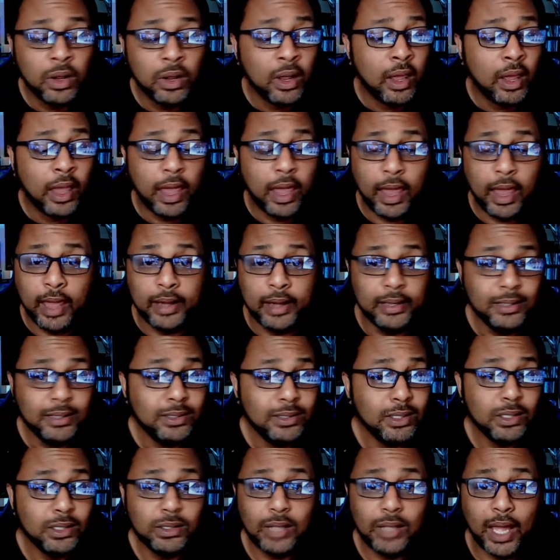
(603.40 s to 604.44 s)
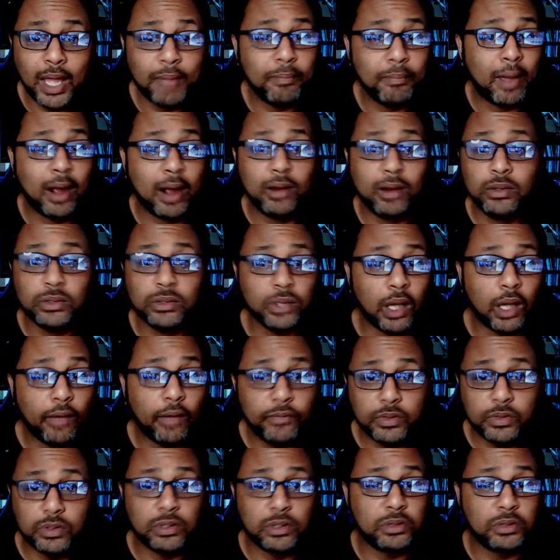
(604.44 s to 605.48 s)
And it's just like Microsoft
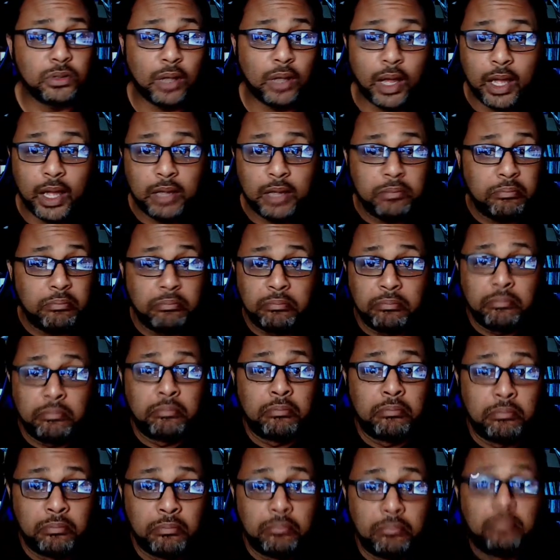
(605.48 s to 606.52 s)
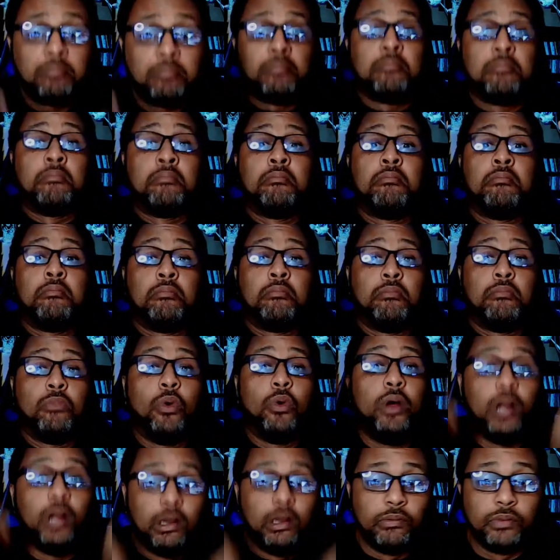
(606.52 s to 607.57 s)
is just like,
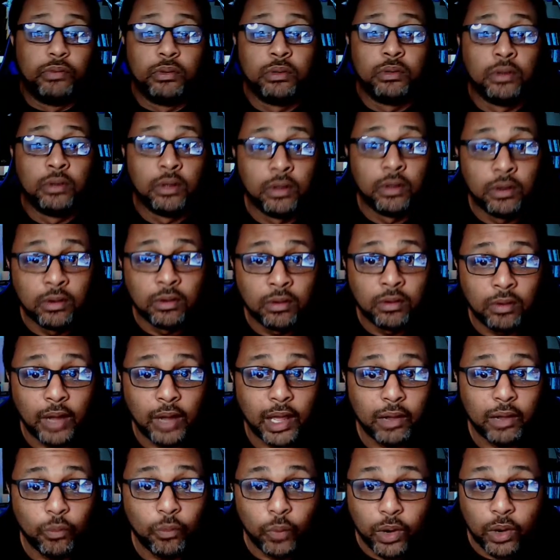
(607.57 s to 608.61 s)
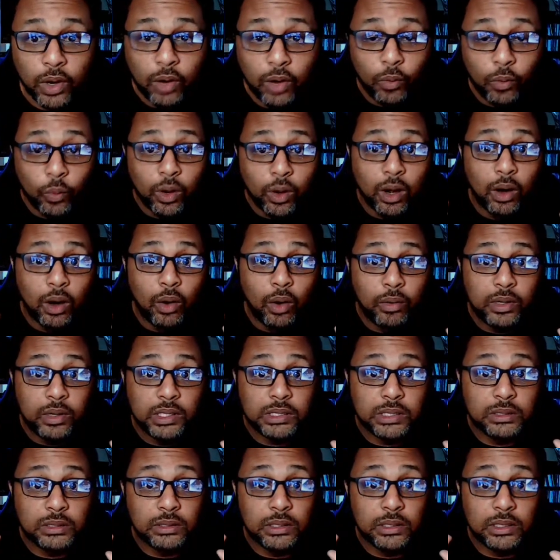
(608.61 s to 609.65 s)
whatever. Like we're on
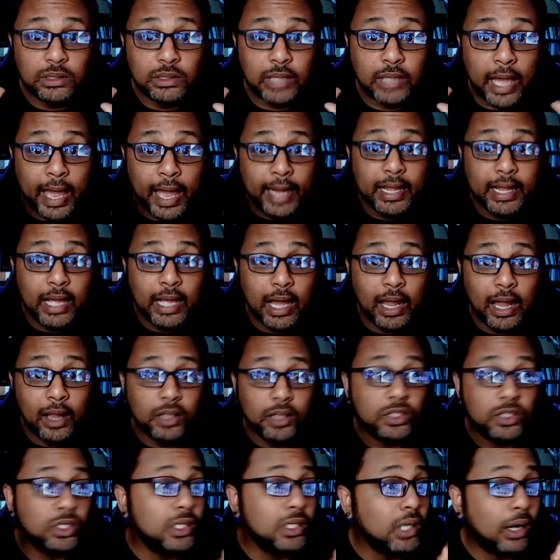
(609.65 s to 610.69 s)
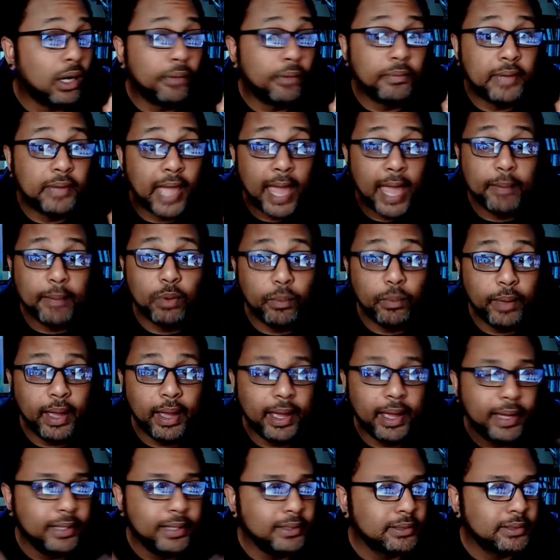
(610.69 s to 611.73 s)
this ideology of Gamer Pass.